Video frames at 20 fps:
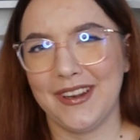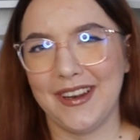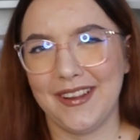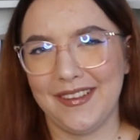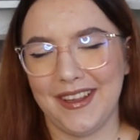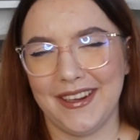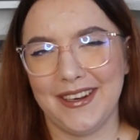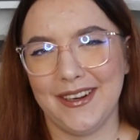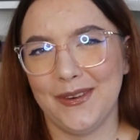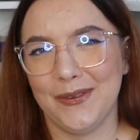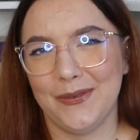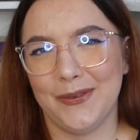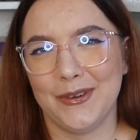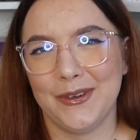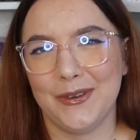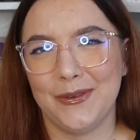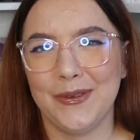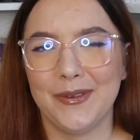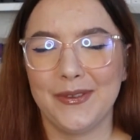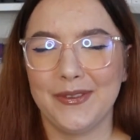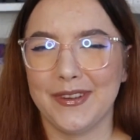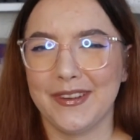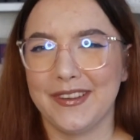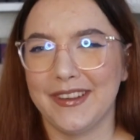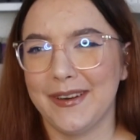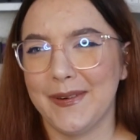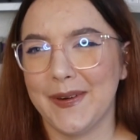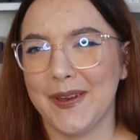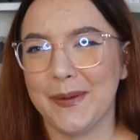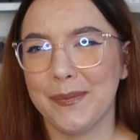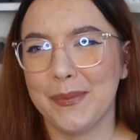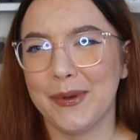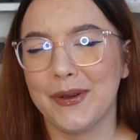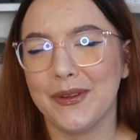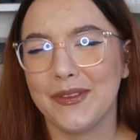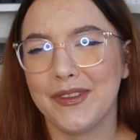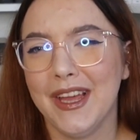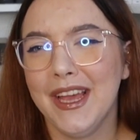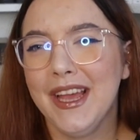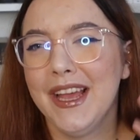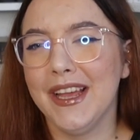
decided for the 3 stars airing, because